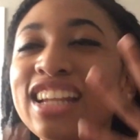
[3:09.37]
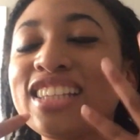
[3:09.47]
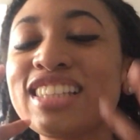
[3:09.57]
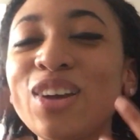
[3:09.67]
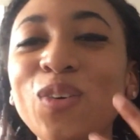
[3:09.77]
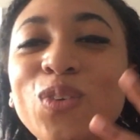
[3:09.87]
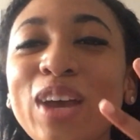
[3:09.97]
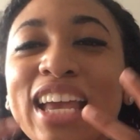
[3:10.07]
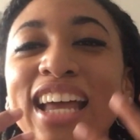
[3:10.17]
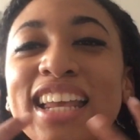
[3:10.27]
this like old
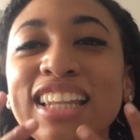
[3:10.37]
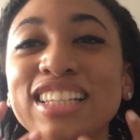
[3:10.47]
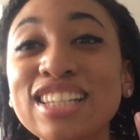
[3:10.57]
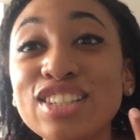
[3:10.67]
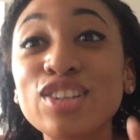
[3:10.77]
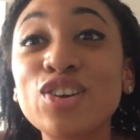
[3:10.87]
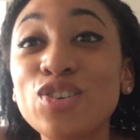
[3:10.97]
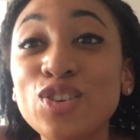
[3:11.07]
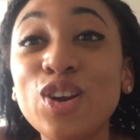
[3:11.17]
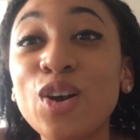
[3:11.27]
white guy, and he had like this
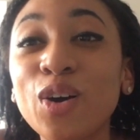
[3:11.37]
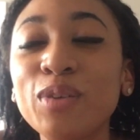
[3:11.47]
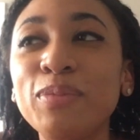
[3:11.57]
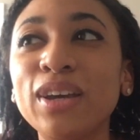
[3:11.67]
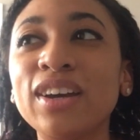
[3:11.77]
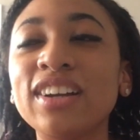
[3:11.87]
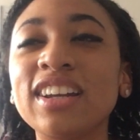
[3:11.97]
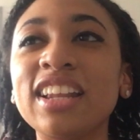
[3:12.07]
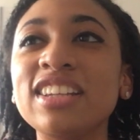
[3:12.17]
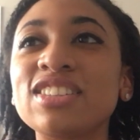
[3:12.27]
long beard, and
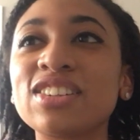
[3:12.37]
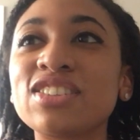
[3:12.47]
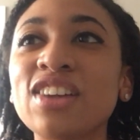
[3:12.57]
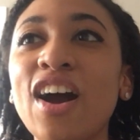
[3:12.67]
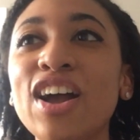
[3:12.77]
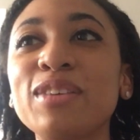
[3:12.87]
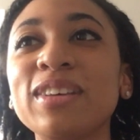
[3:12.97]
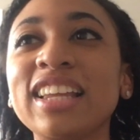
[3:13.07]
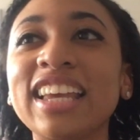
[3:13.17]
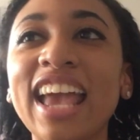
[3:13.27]
then he starts talking to me
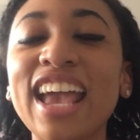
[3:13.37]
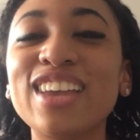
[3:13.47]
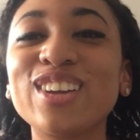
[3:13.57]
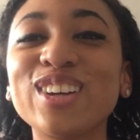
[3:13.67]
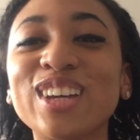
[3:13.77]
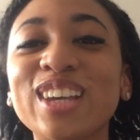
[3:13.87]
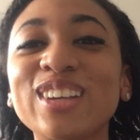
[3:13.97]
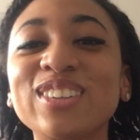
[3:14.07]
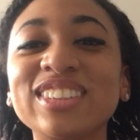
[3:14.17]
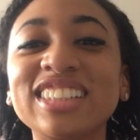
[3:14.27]
like, hey, you're
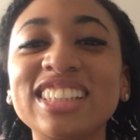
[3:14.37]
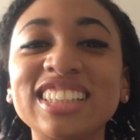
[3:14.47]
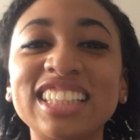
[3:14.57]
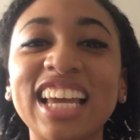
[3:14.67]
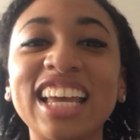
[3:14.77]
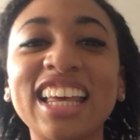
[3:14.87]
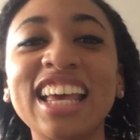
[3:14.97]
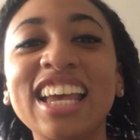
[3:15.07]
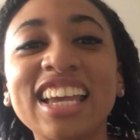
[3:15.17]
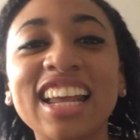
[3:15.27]
cute, and he's like,
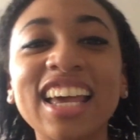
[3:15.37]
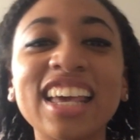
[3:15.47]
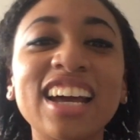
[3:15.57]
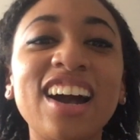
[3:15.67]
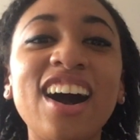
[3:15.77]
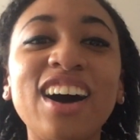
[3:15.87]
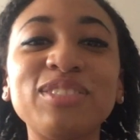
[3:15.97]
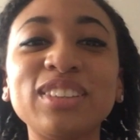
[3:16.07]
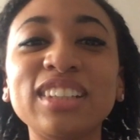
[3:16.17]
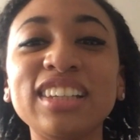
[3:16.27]
can I get a
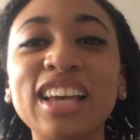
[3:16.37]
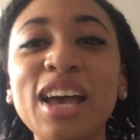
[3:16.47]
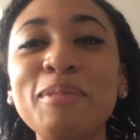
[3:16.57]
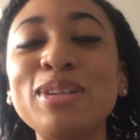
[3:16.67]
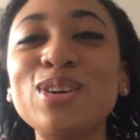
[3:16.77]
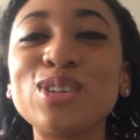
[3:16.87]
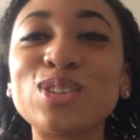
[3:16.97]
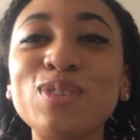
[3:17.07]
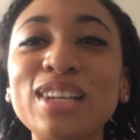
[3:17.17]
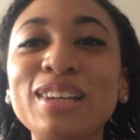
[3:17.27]
coffee, but no
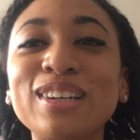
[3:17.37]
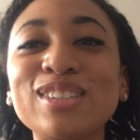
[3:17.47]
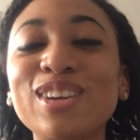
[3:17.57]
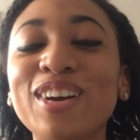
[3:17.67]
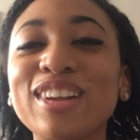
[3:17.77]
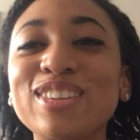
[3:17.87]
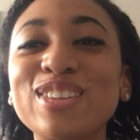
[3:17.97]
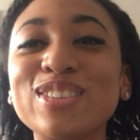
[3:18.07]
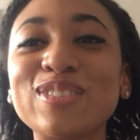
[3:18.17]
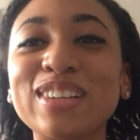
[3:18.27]
sweetener, because you're already
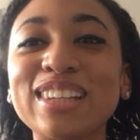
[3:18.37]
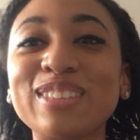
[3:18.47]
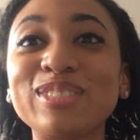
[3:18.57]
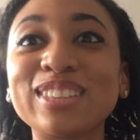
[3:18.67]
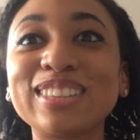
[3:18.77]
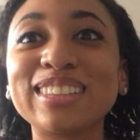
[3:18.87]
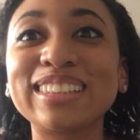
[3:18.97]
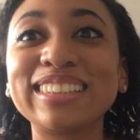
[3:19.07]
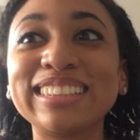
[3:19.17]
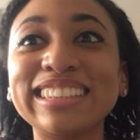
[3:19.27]
too sweet. And I'm just
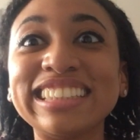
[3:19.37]
like,